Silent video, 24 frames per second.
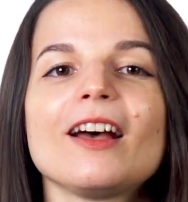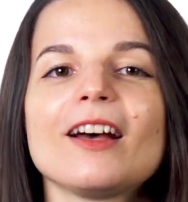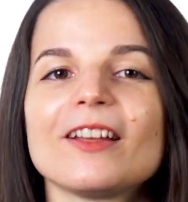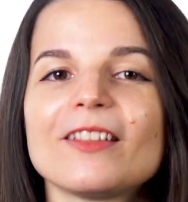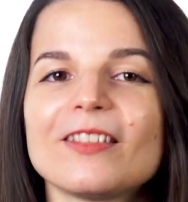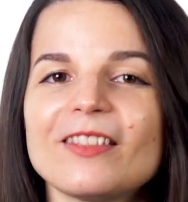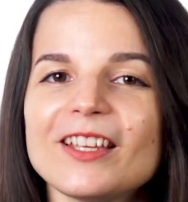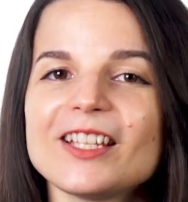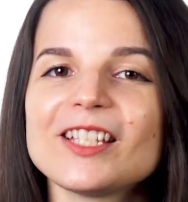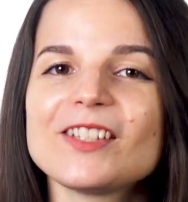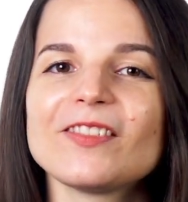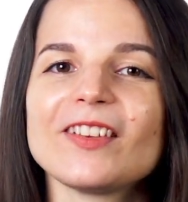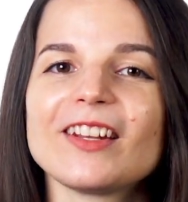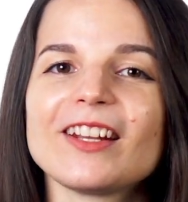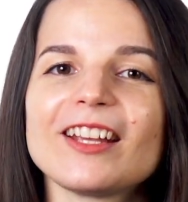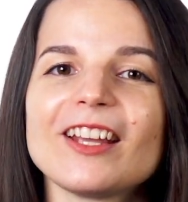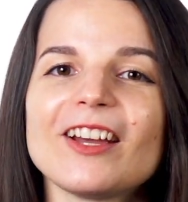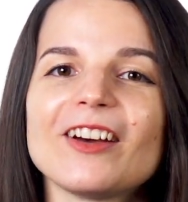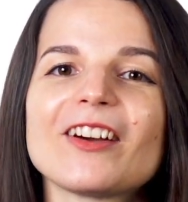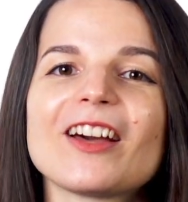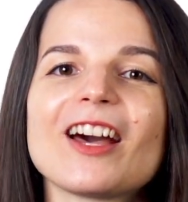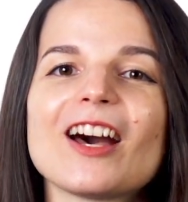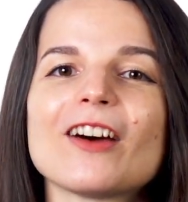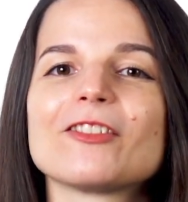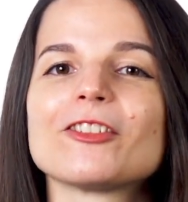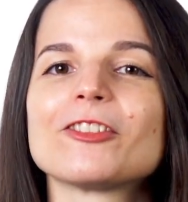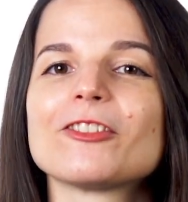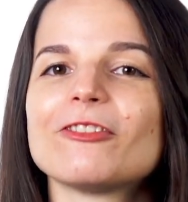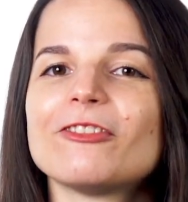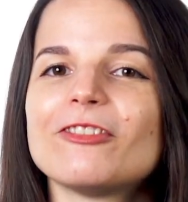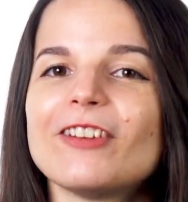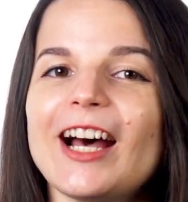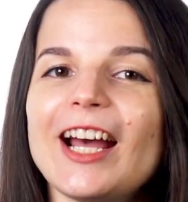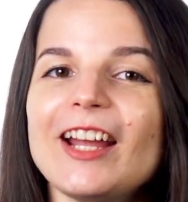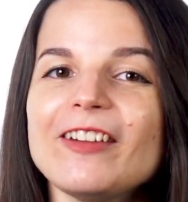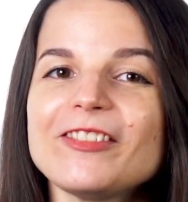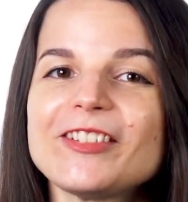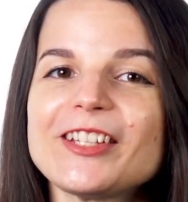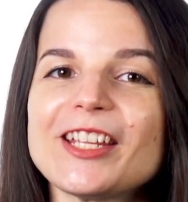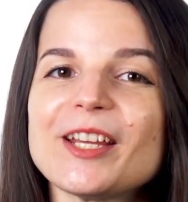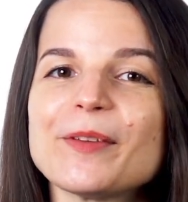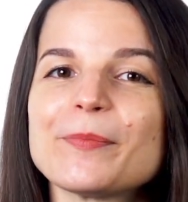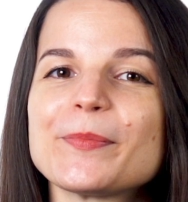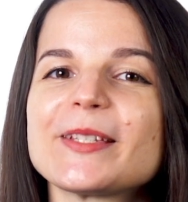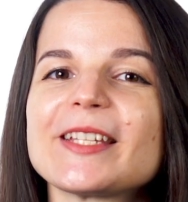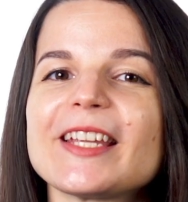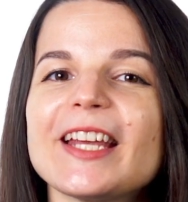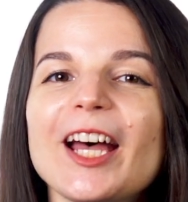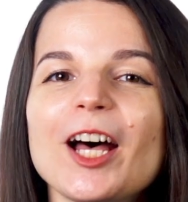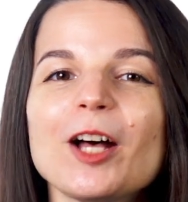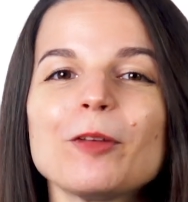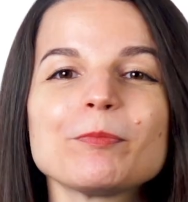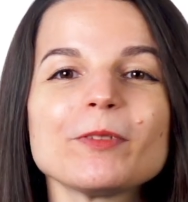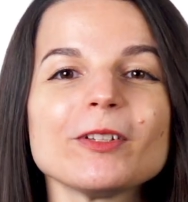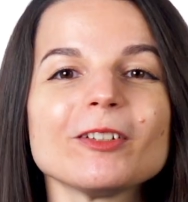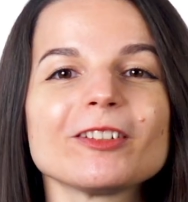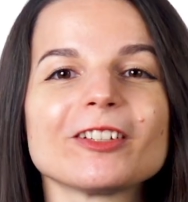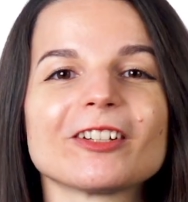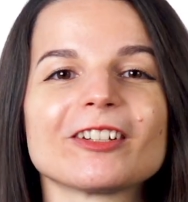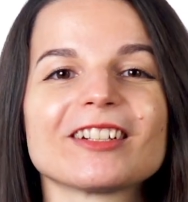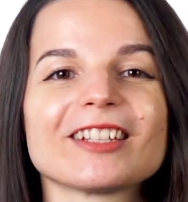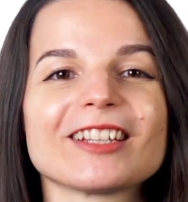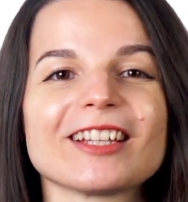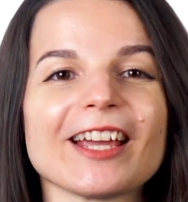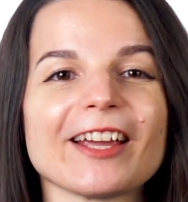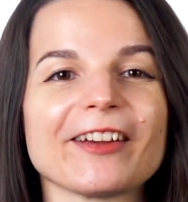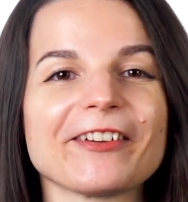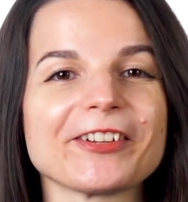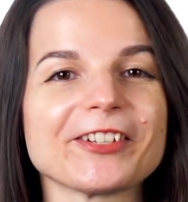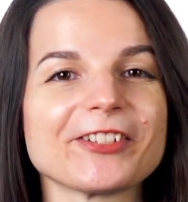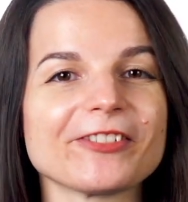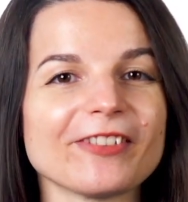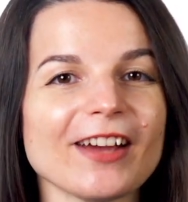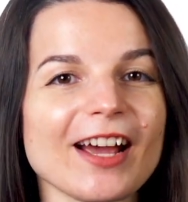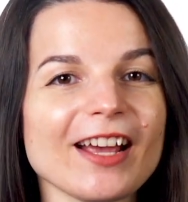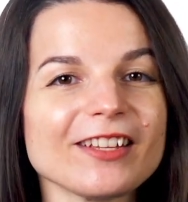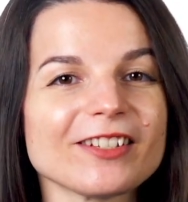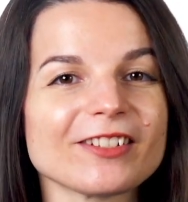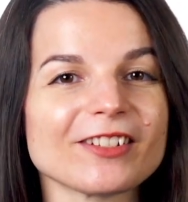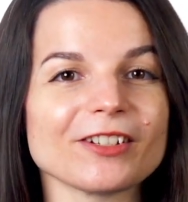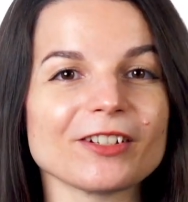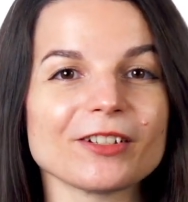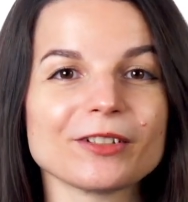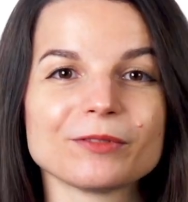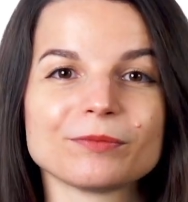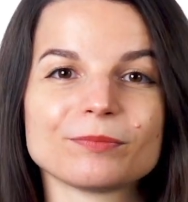This video covered 5 tips to help you learn a language faster.